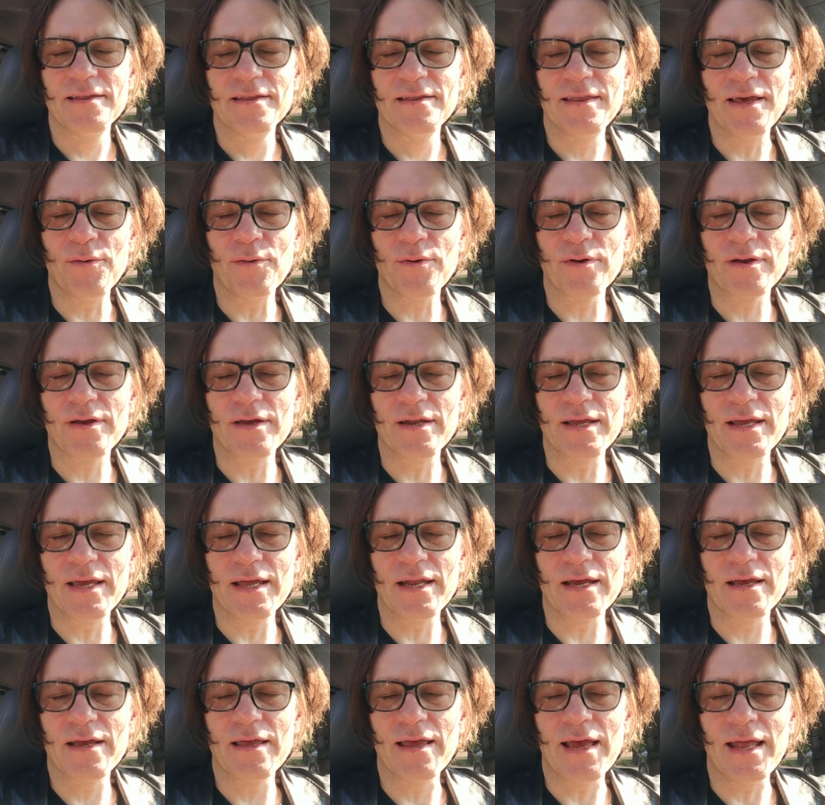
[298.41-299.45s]
they weren't going to
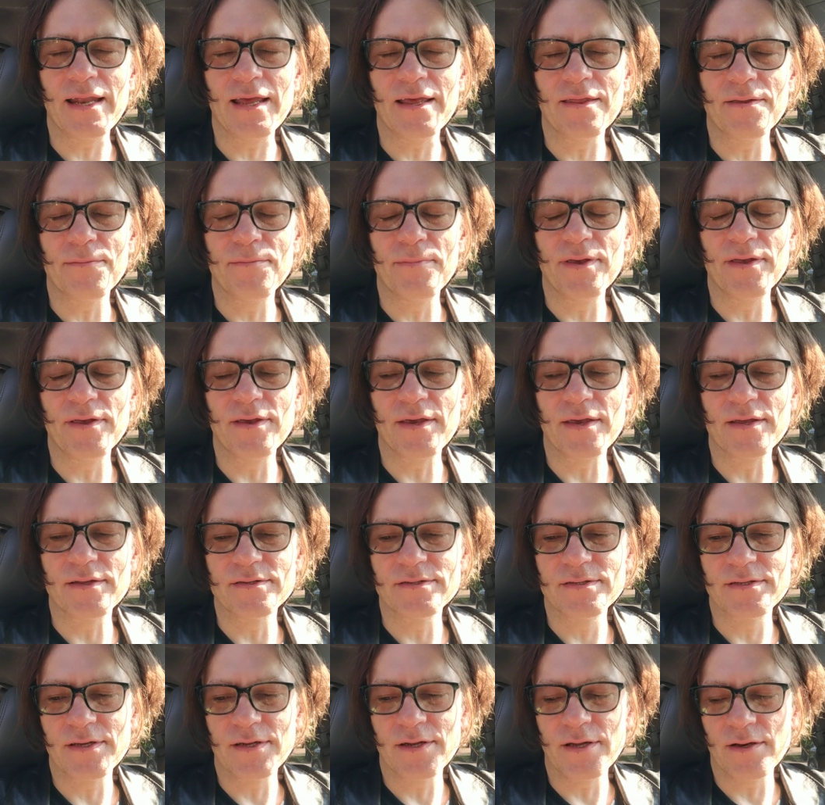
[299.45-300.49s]
get any of the
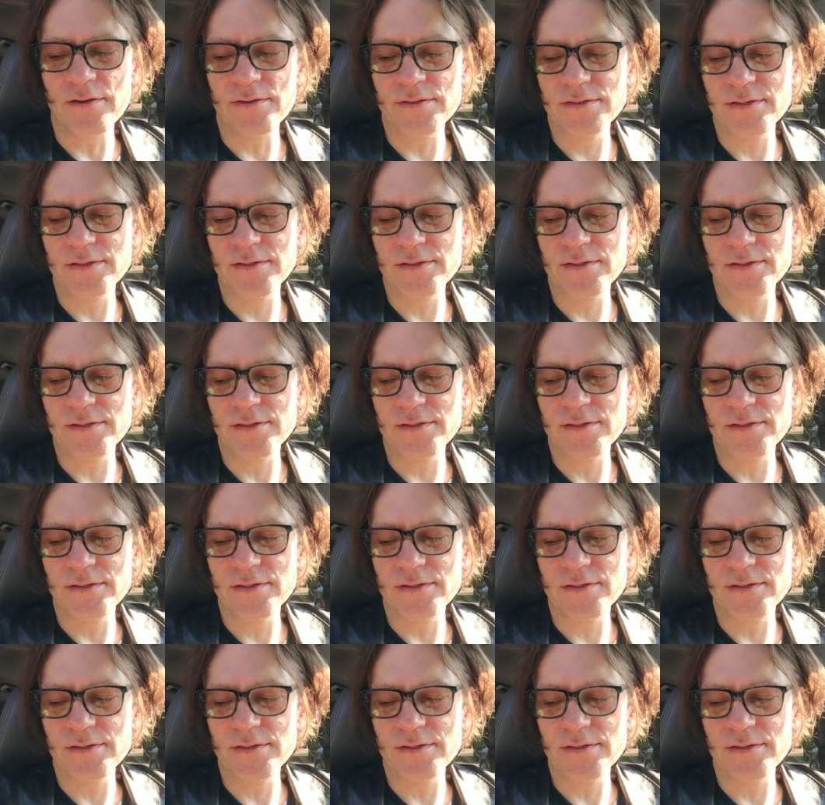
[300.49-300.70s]
millions, you know?